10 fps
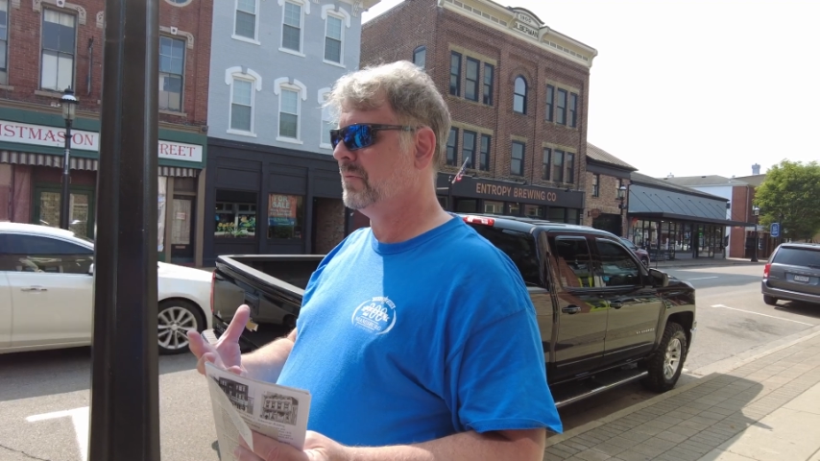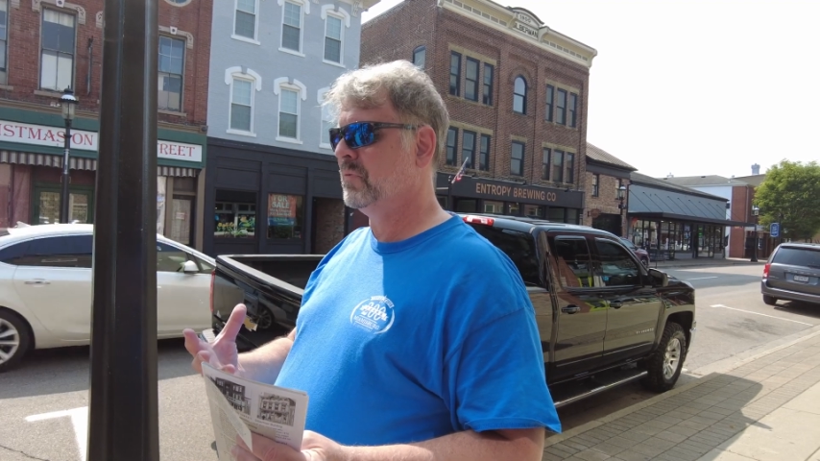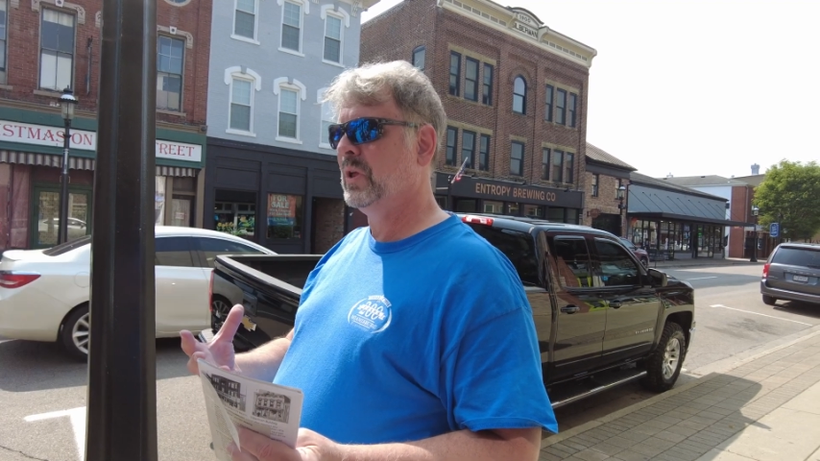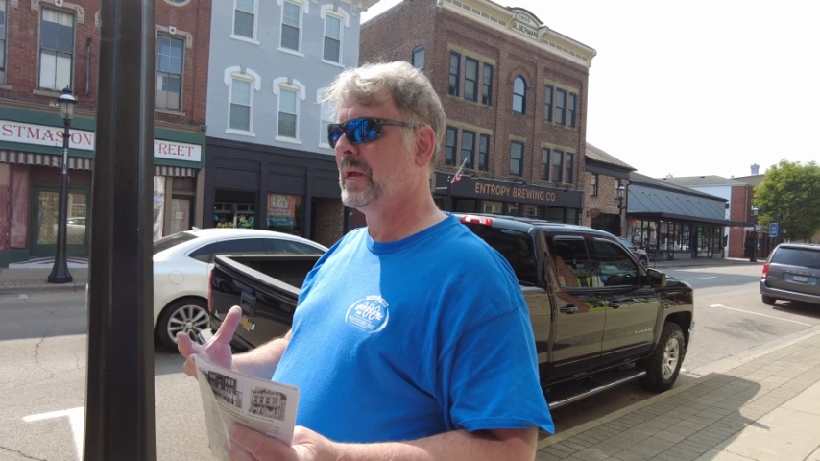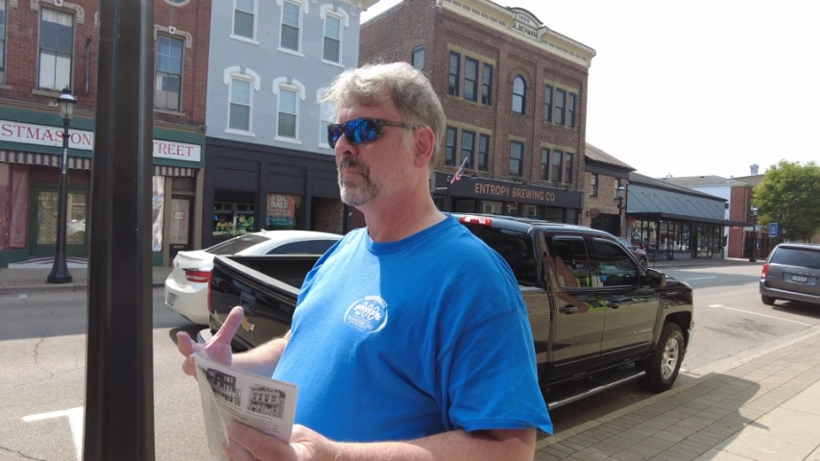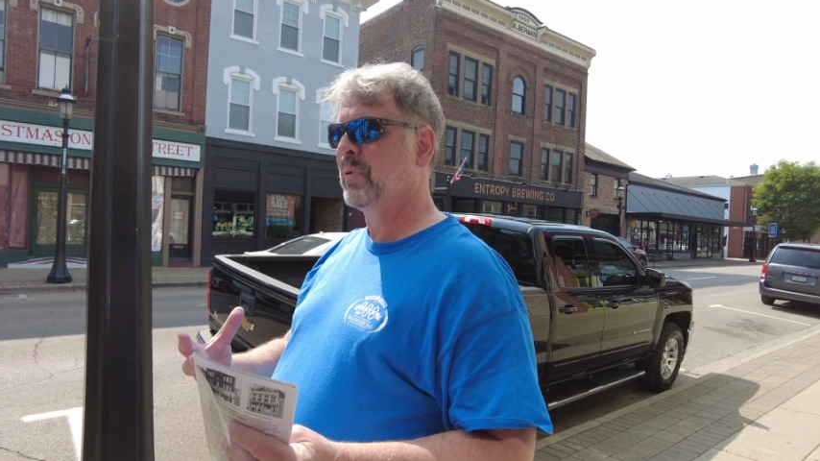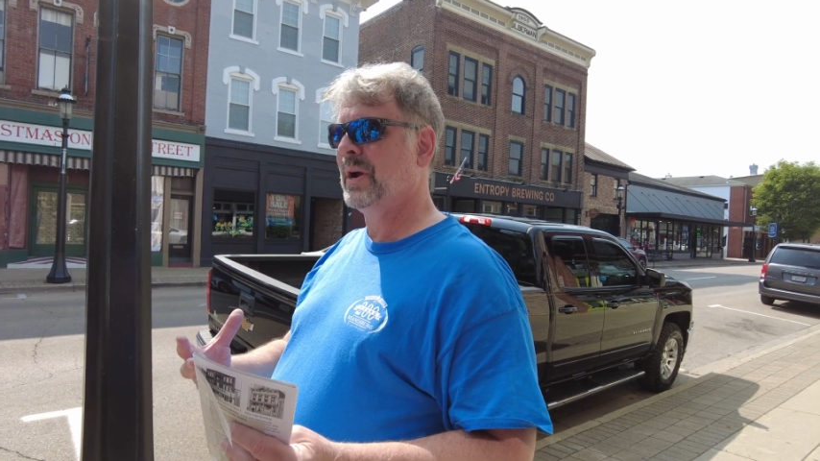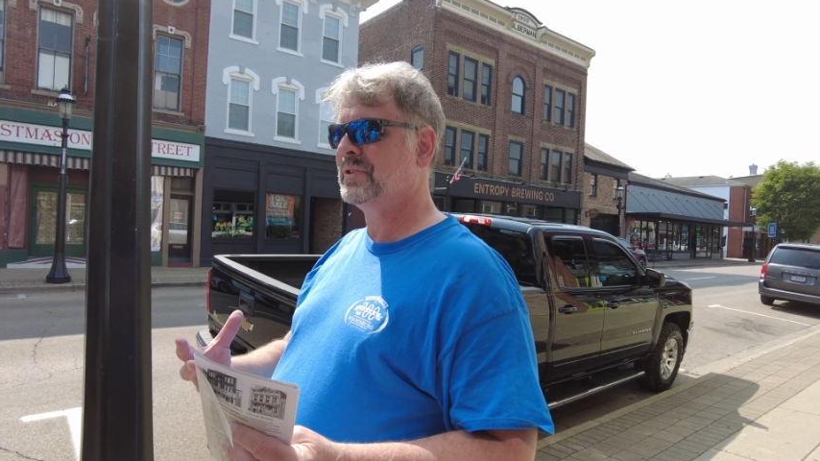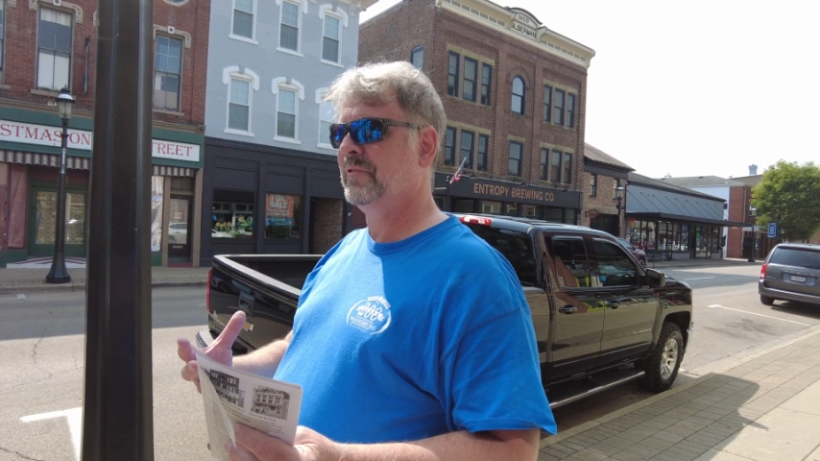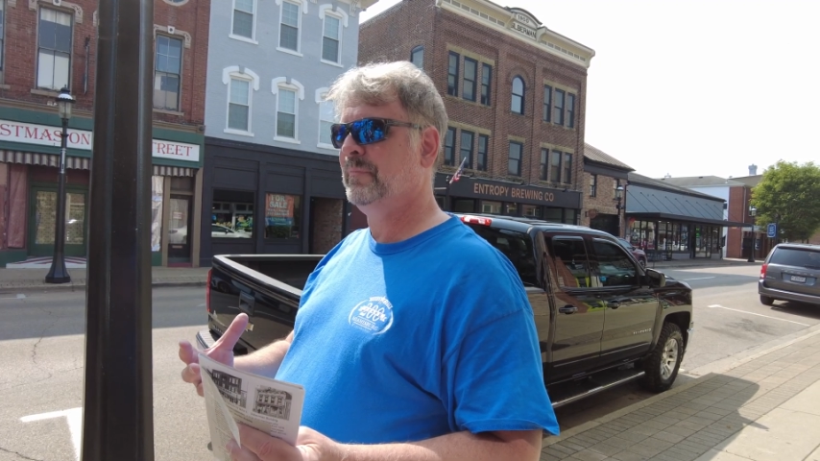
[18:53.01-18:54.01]
really
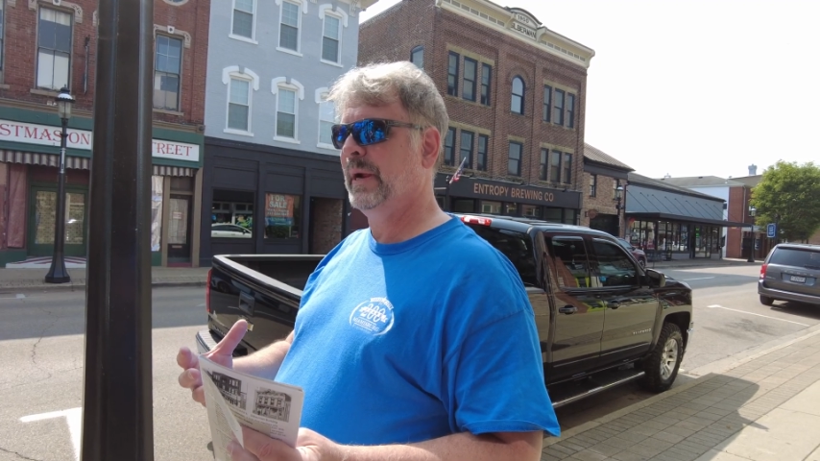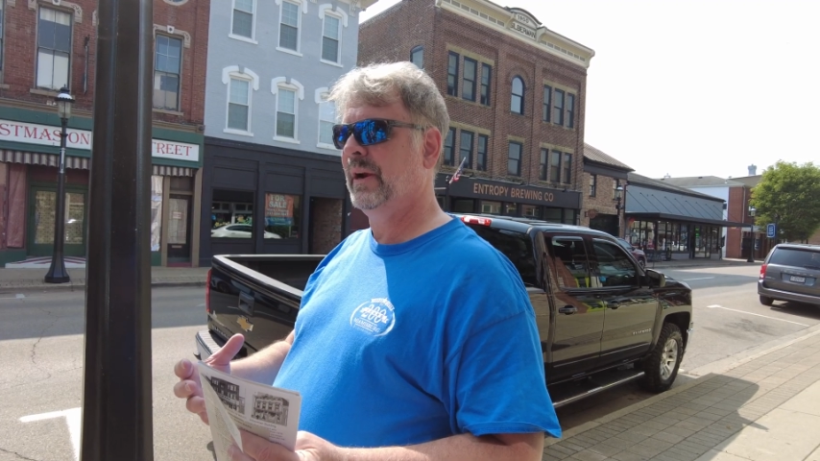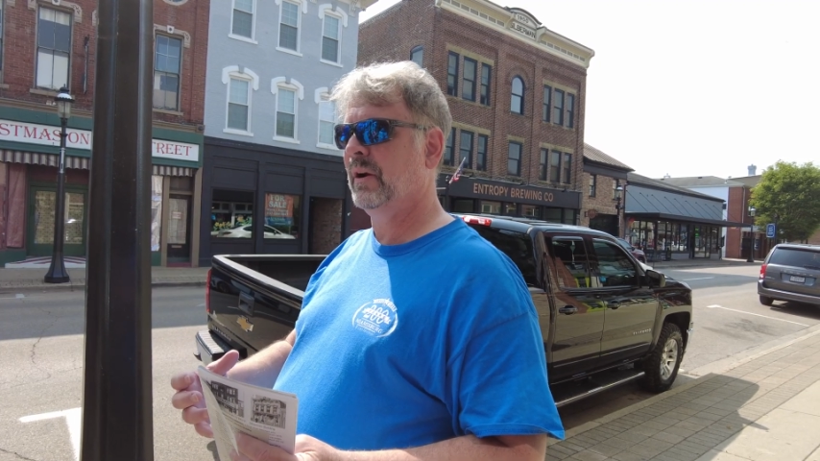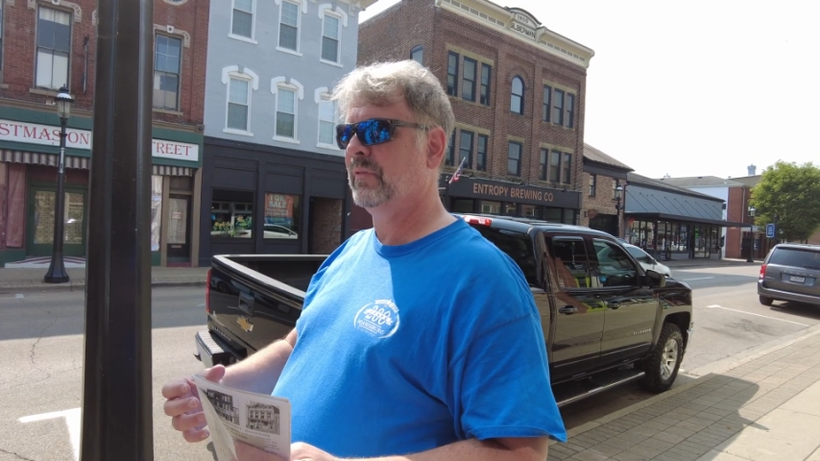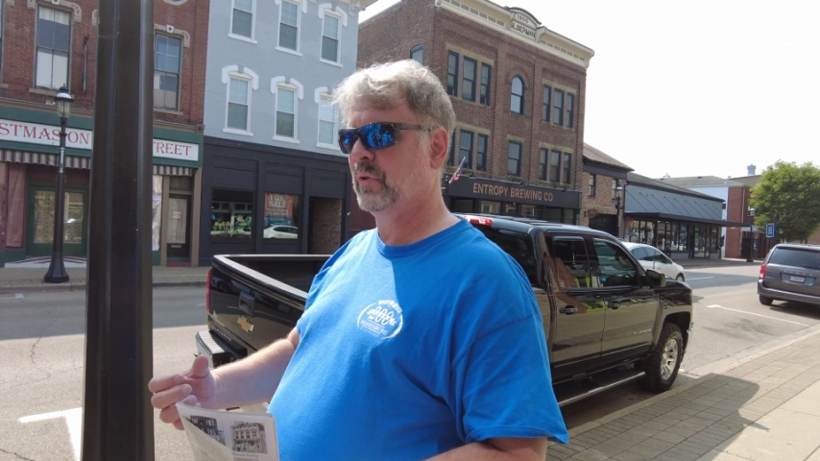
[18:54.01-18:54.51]
impressive beard,